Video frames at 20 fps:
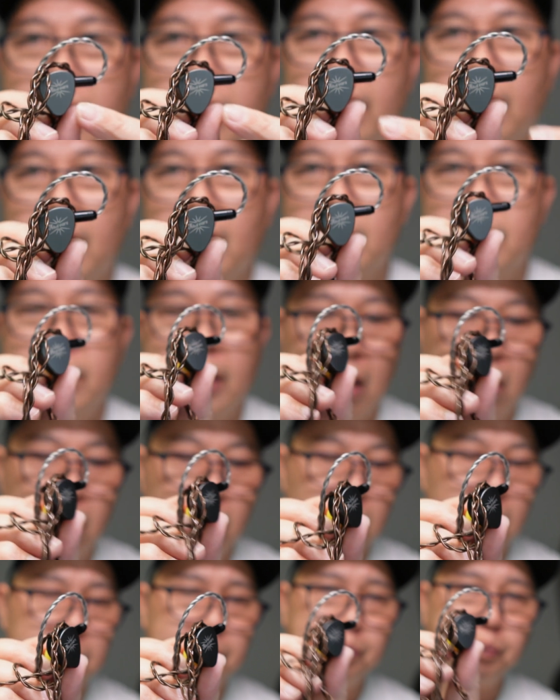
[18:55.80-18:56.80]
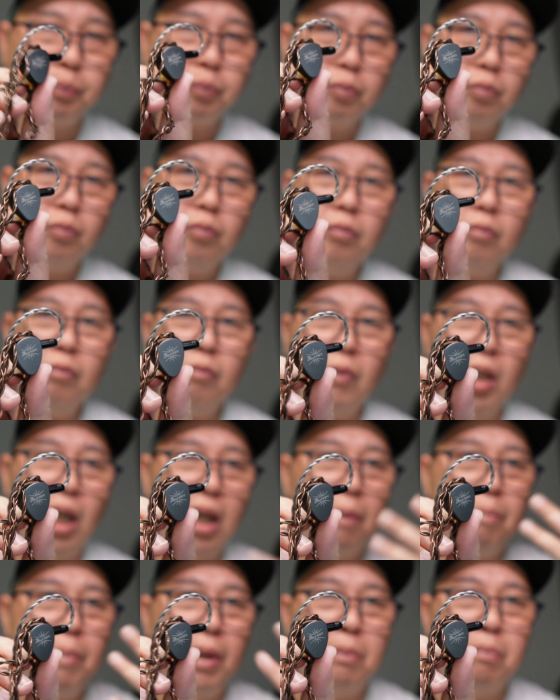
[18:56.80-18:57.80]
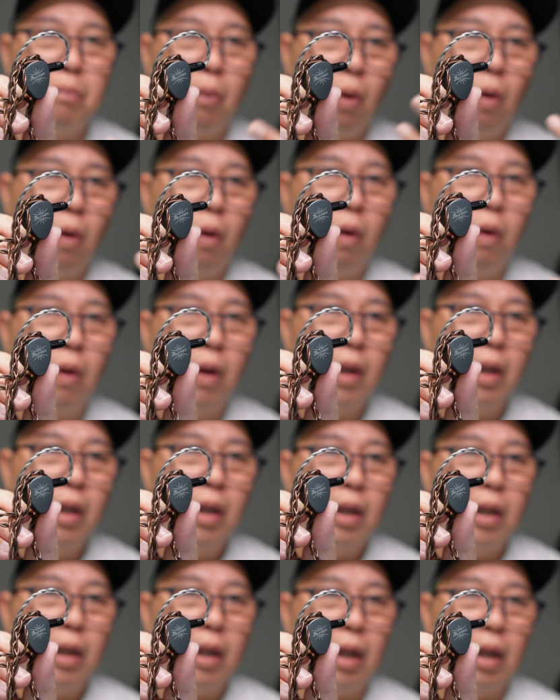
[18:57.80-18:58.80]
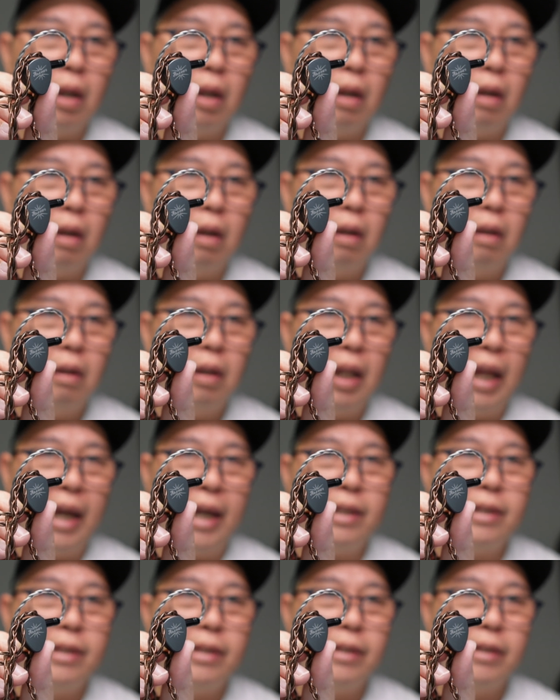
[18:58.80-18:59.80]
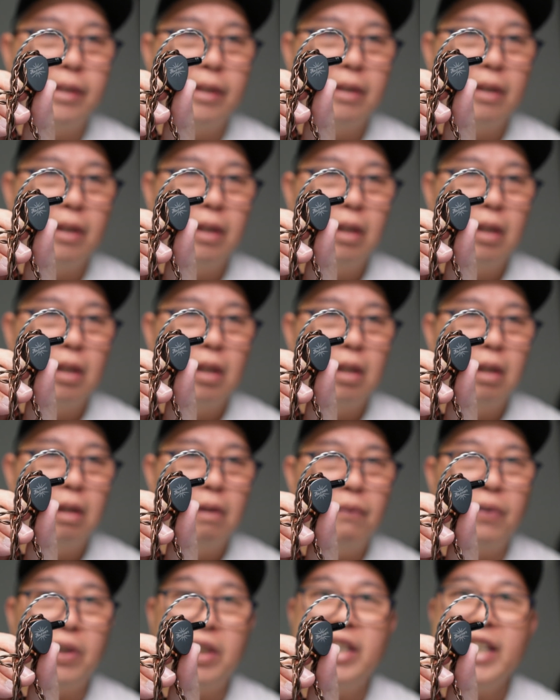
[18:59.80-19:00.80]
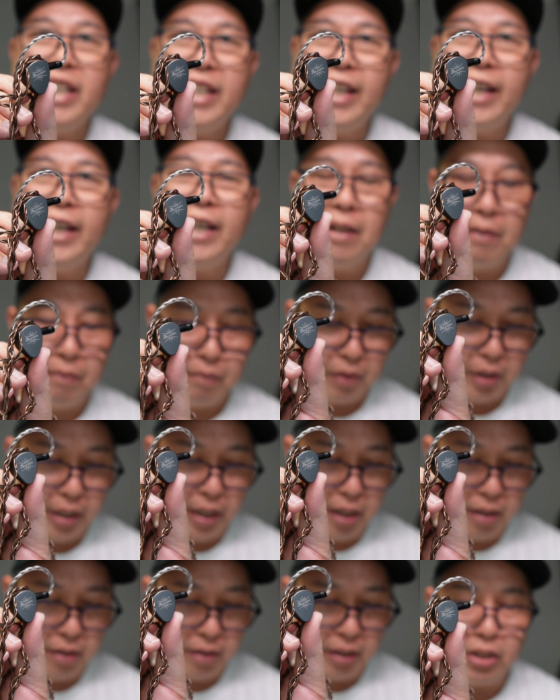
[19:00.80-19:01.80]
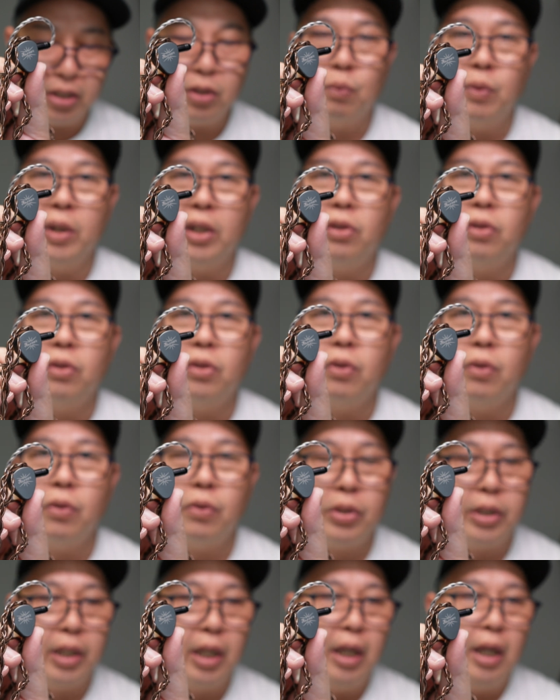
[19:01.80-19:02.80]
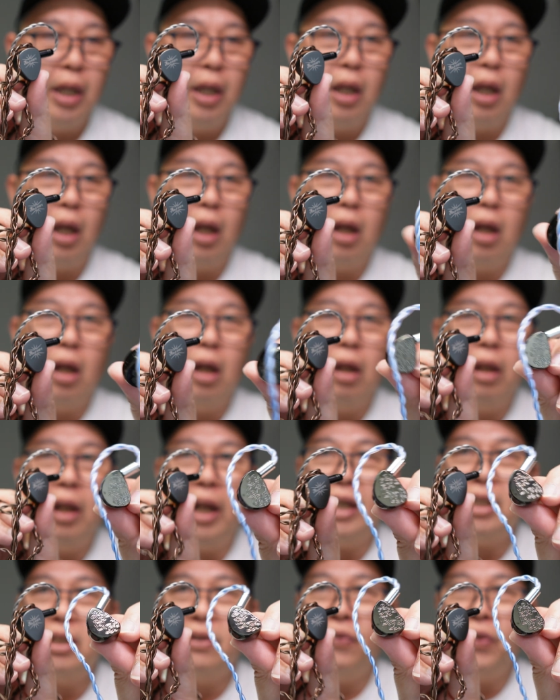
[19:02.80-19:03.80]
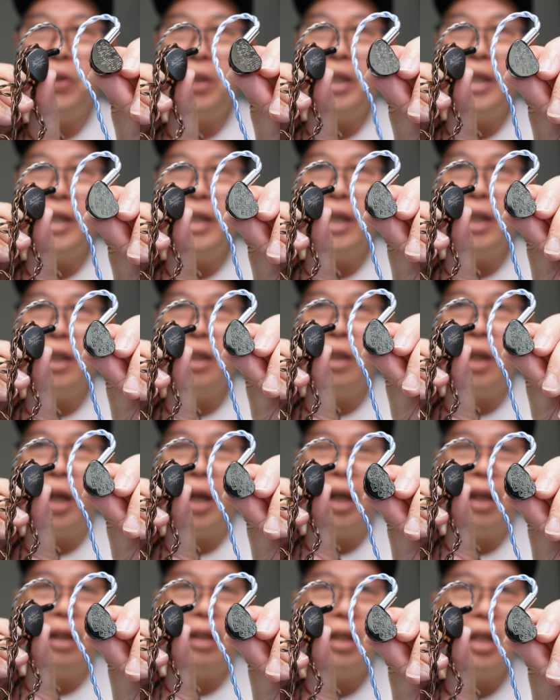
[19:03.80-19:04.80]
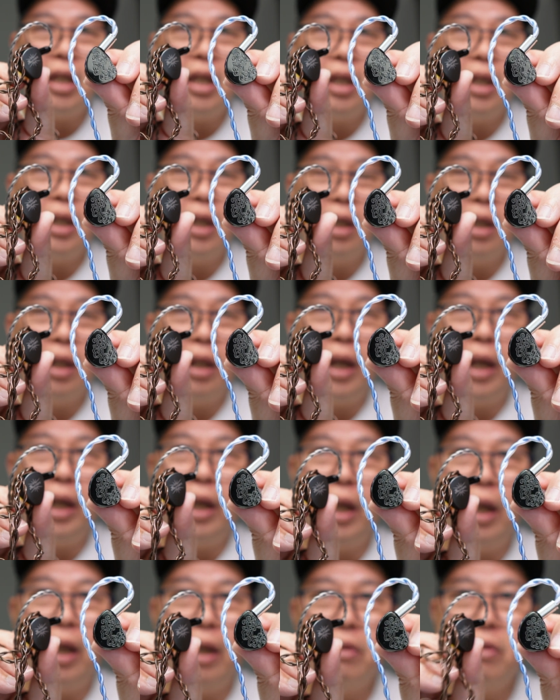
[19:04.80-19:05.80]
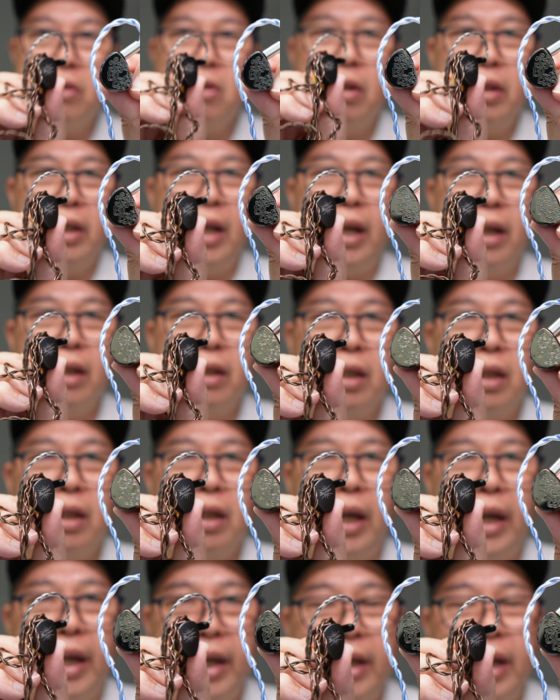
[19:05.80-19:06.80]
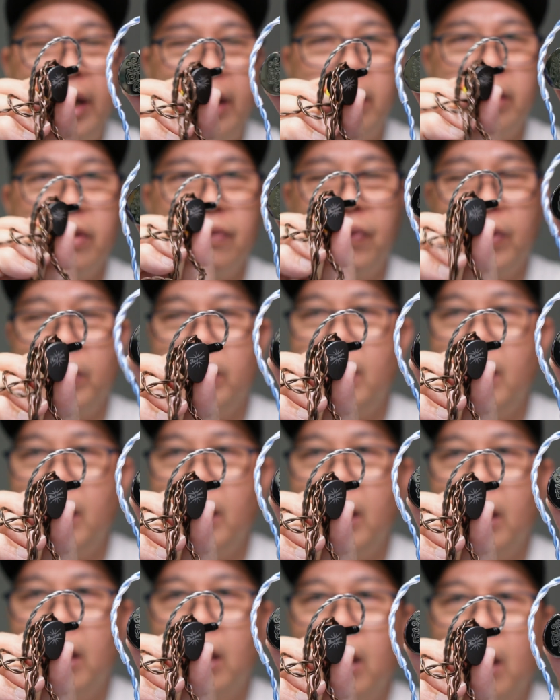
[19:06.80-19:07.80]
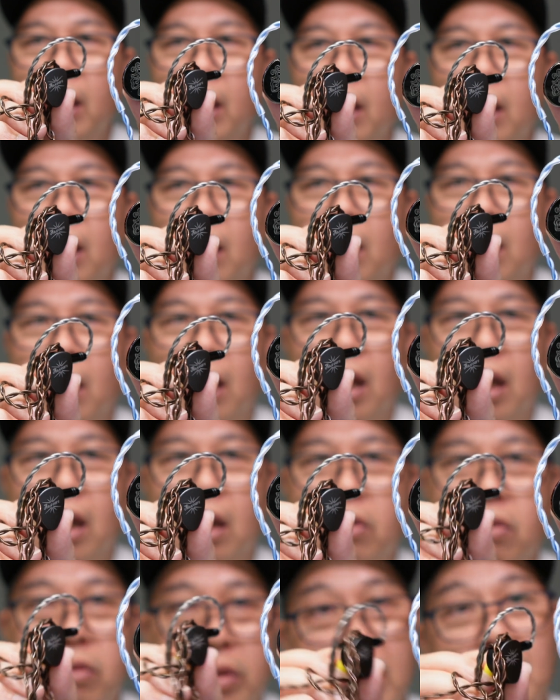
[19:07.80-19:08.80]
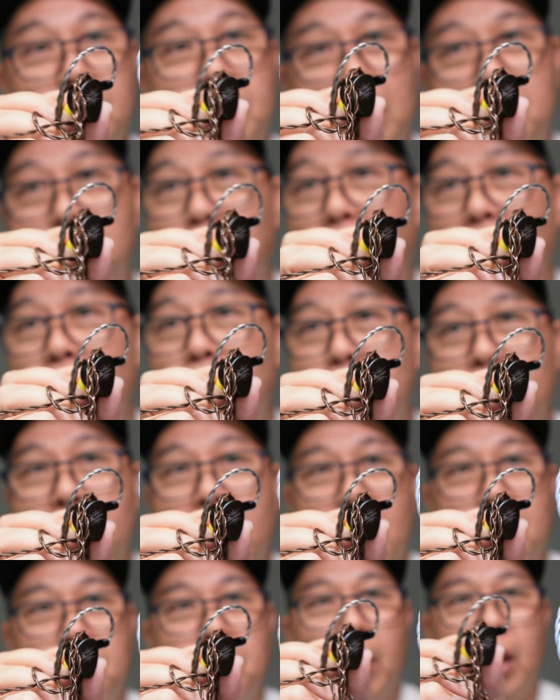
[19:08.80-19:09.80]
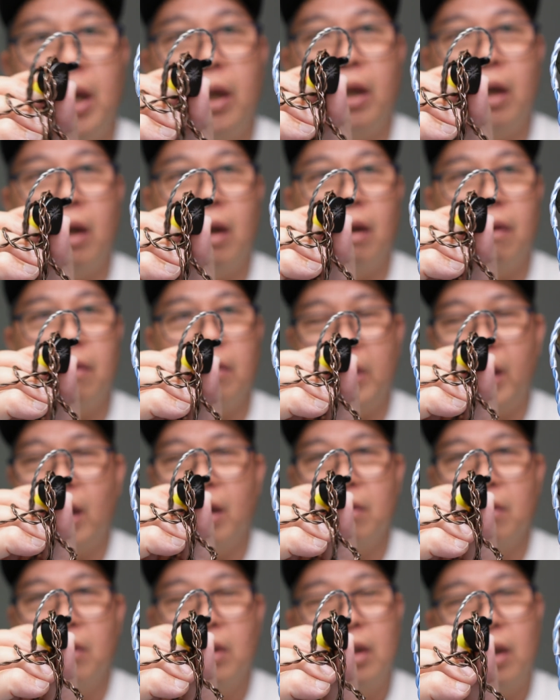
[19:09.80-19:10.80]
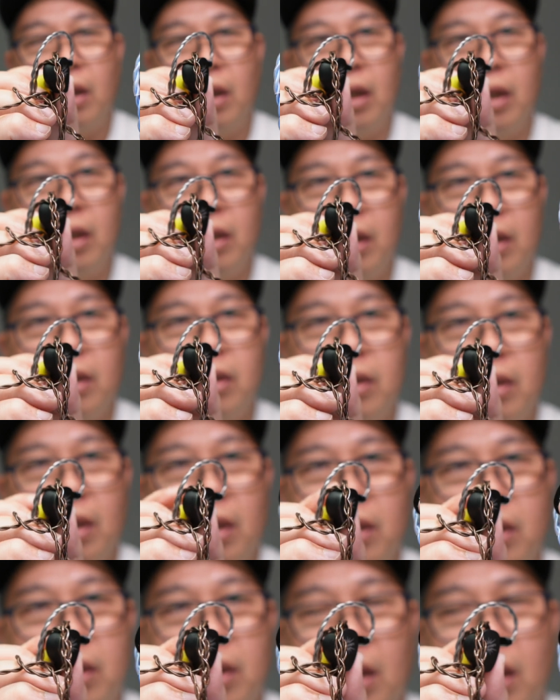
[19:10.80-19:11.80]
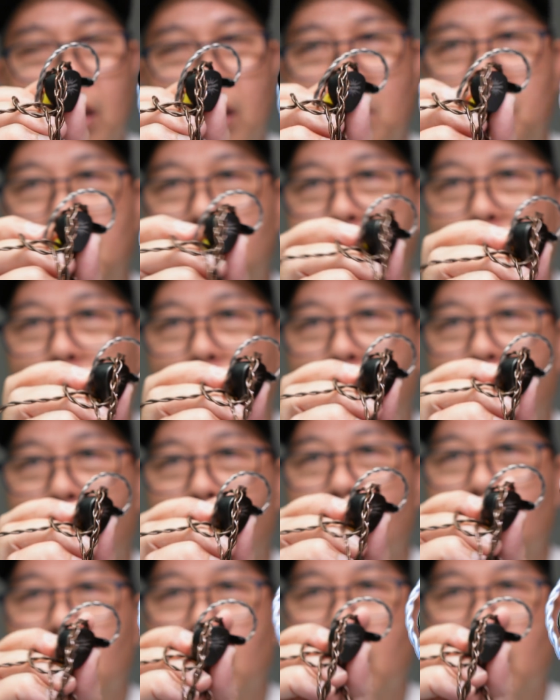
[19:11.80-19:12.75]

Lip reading: does sound a bit more less fatiguing. Yeah, the word to use. Less fatiguing than the Heyday. It's not that the Heyday is fatiguing. To some it may be, but yeah, it is a little bit more